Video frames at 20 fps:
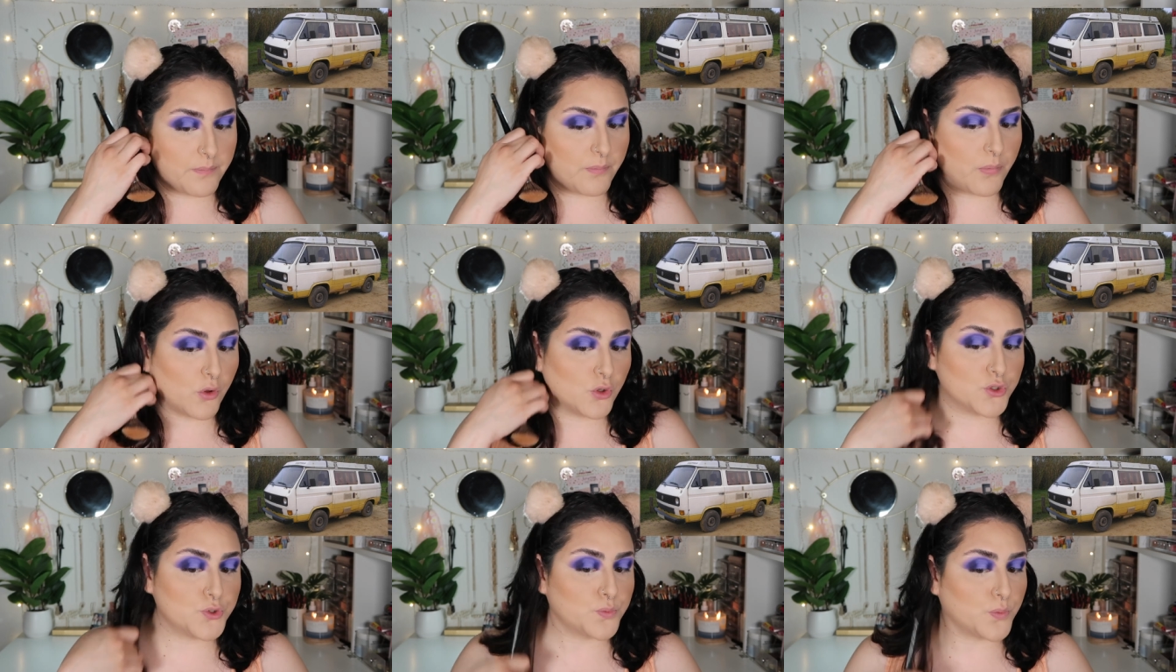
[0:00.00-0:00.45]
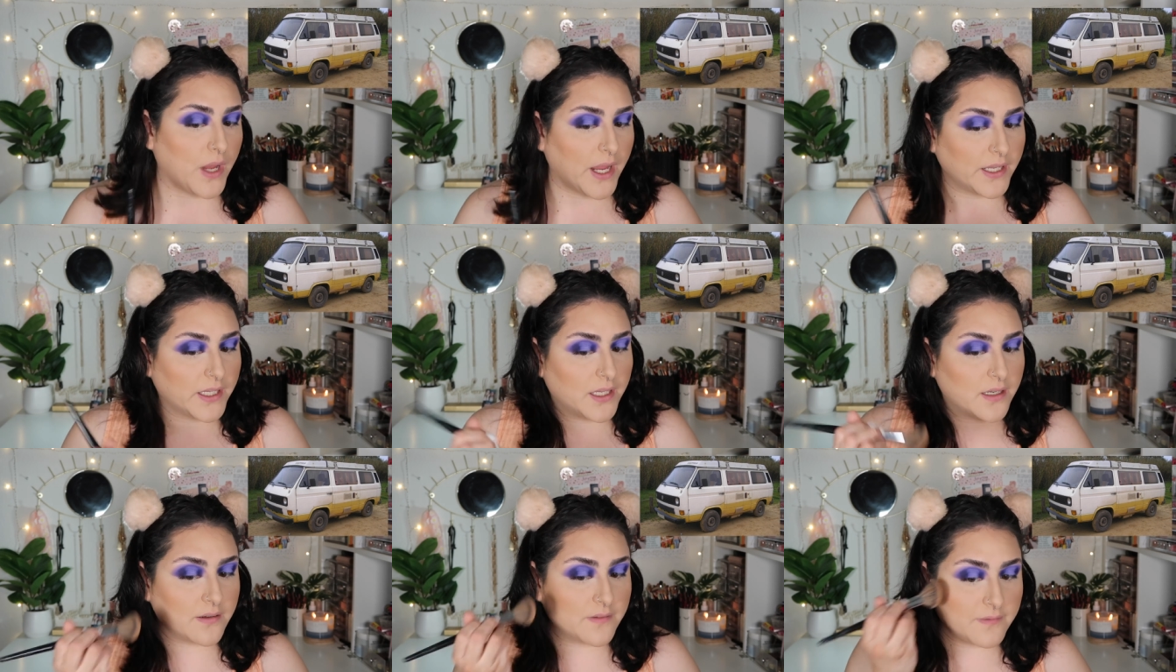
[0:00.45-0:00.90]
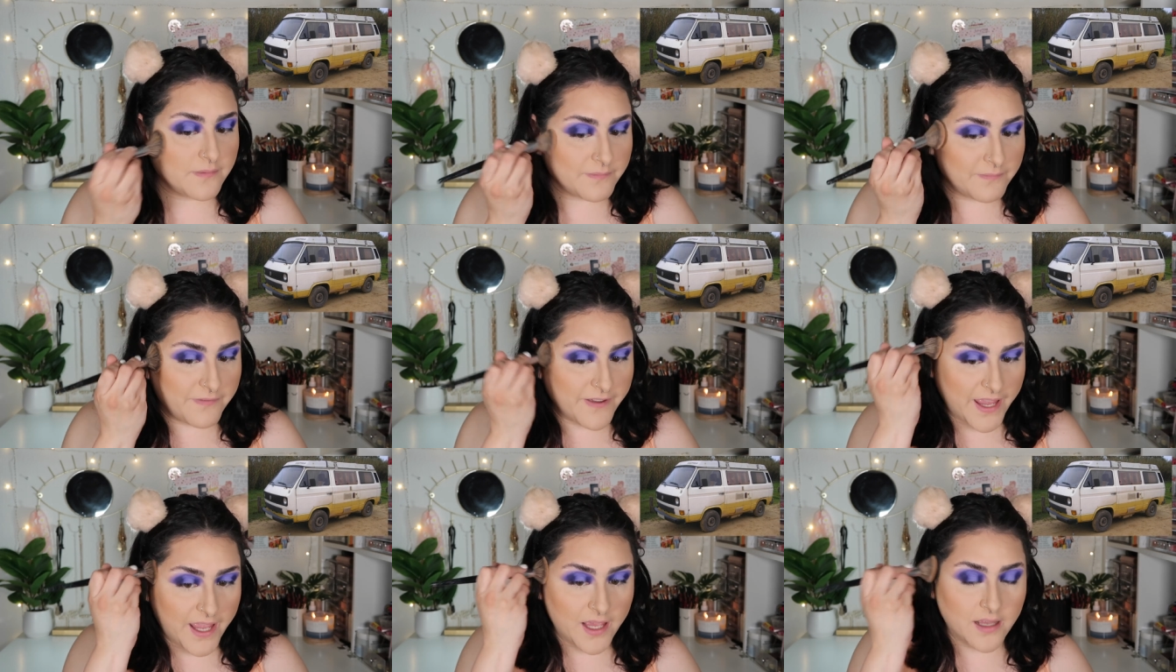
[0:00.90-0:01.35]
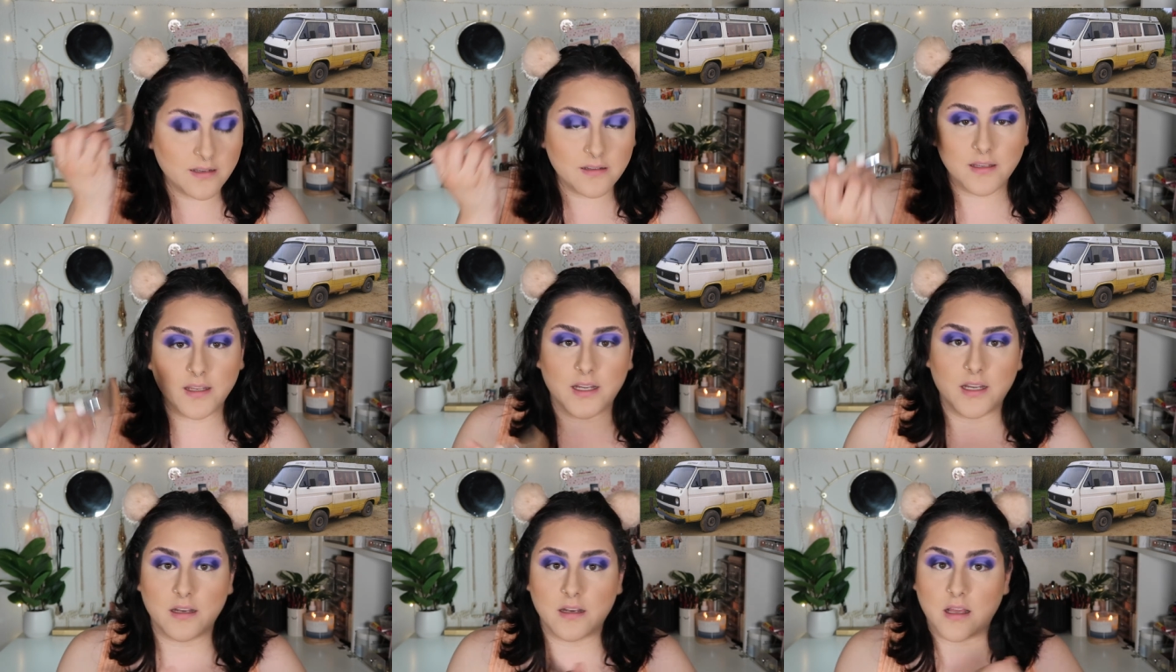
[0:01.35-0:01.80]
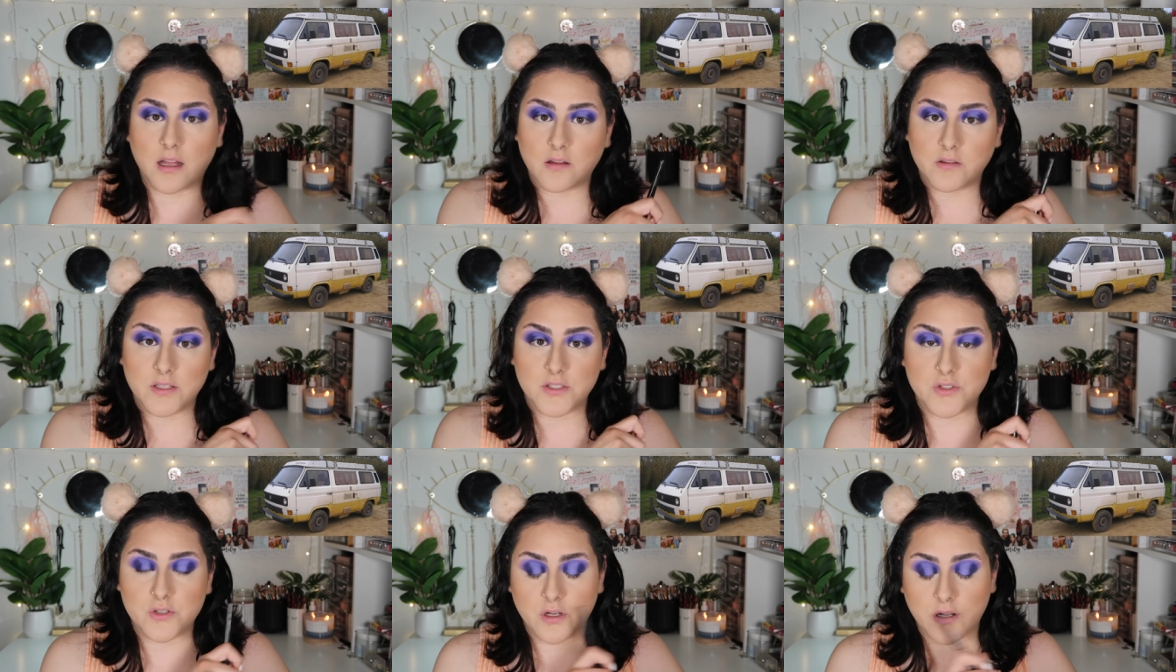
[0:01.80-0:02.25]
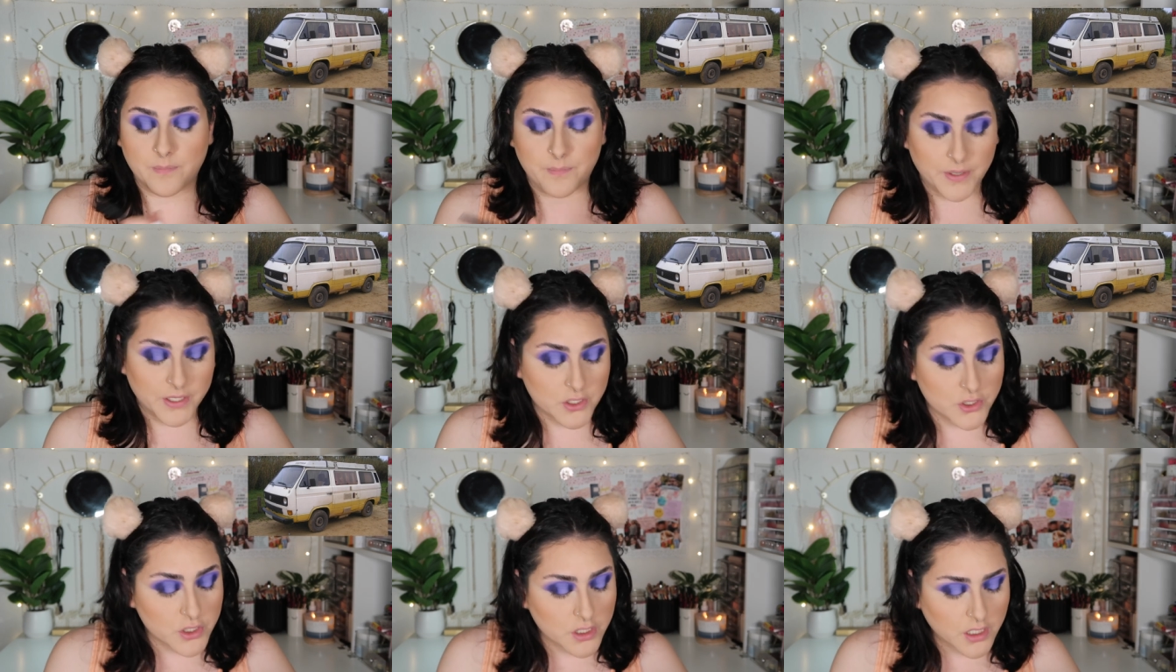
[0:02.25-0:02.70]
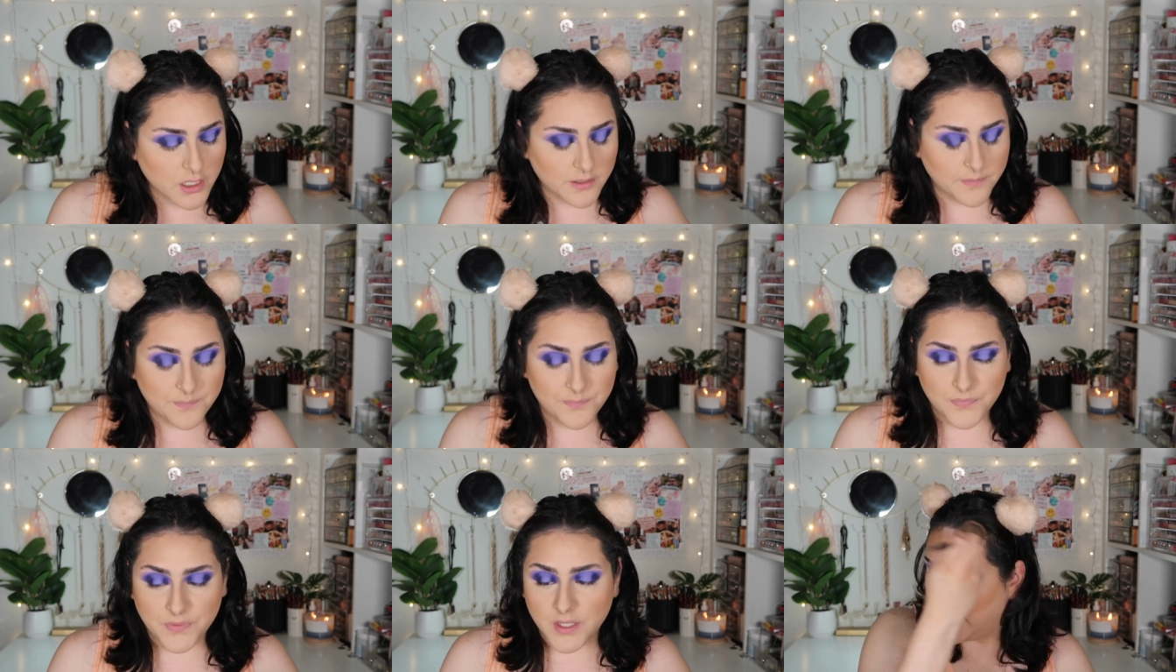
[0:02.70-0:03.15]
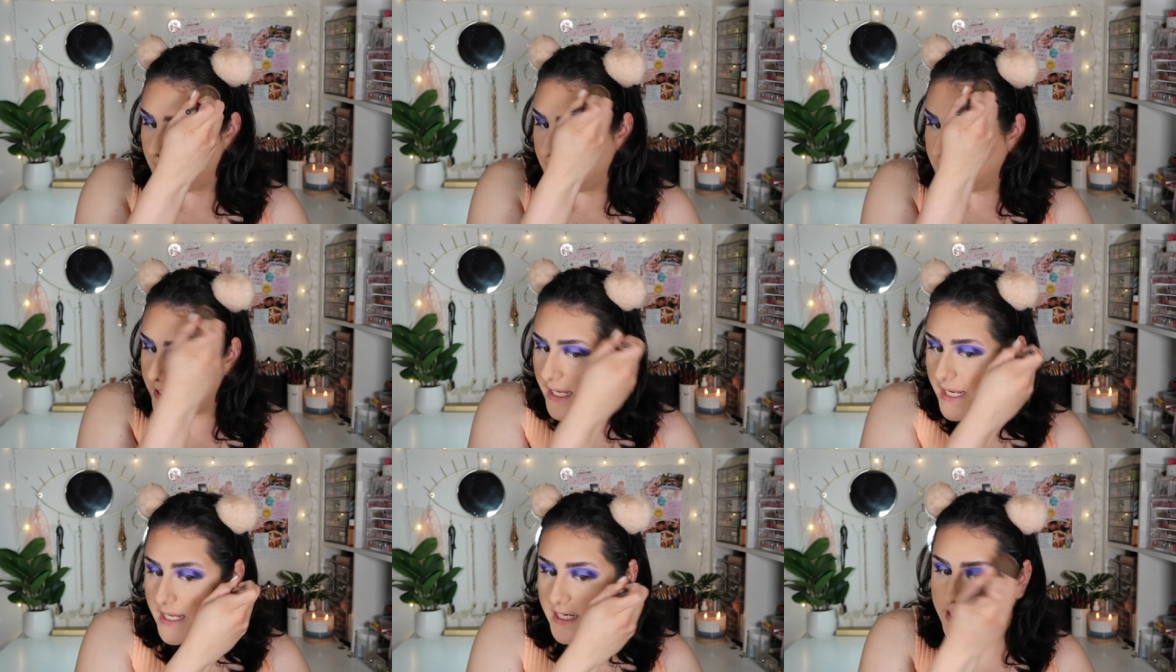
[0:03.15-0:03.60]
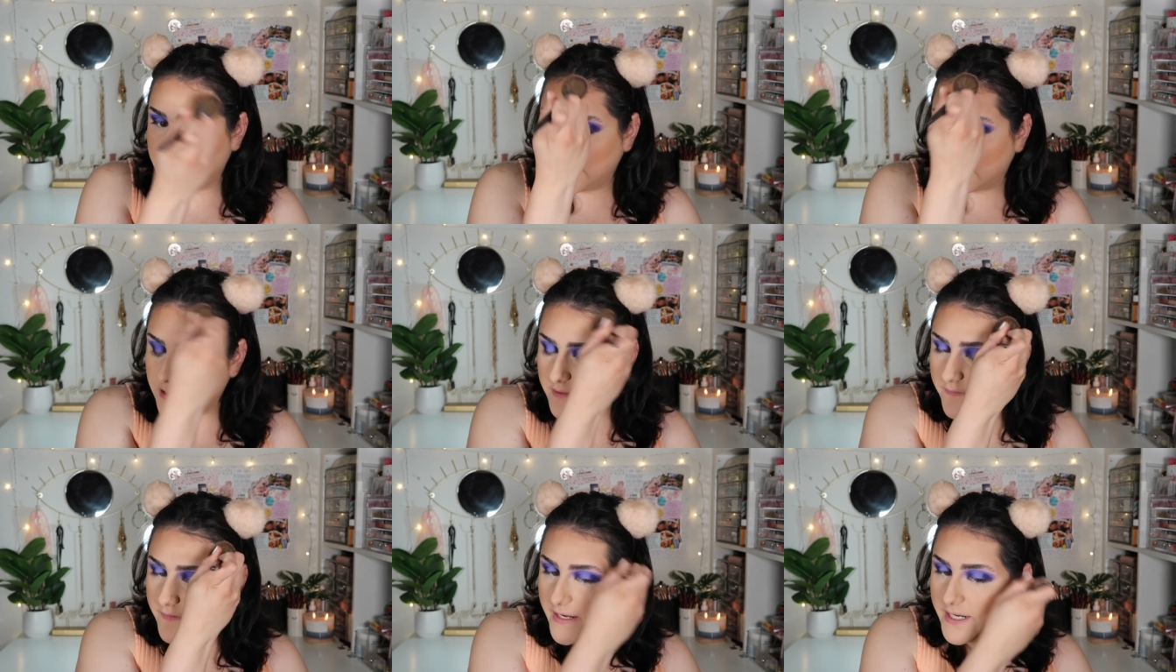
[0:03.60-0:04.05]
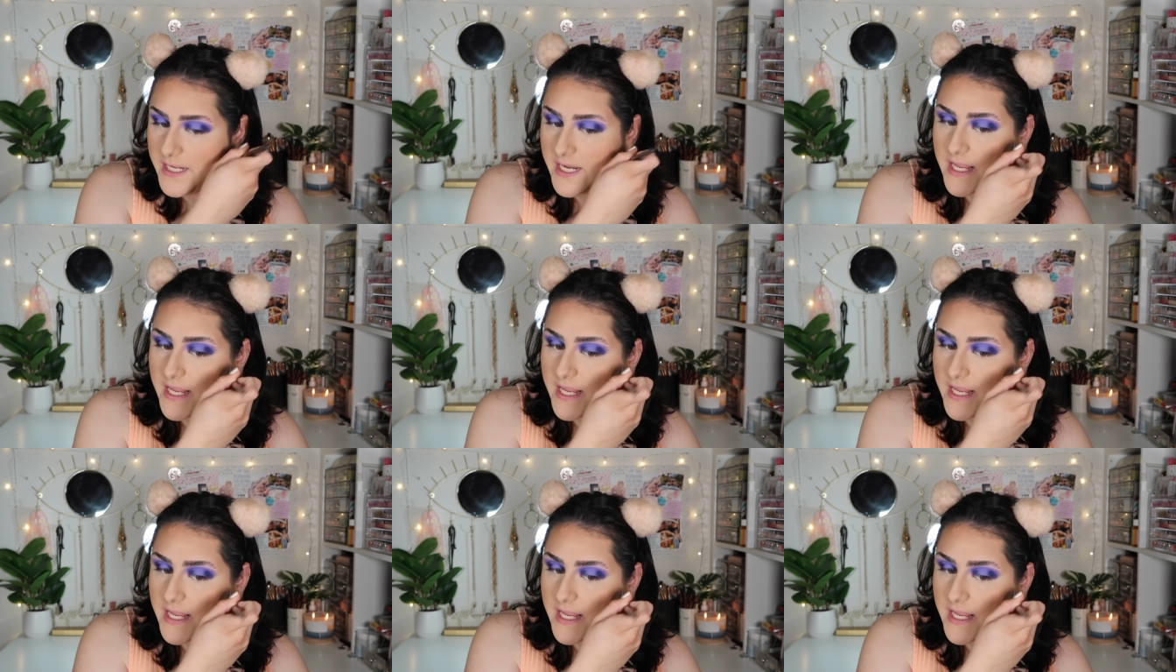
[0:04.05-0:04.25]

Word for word: Volkswagen van and I'll insert a picture and they identified